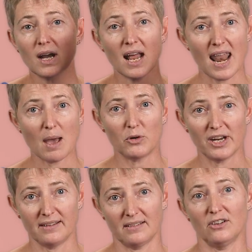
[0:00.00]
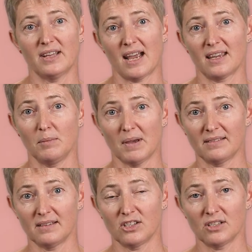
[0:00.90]
elaborate on that key
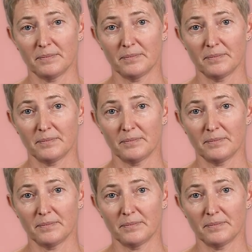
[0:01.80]
message.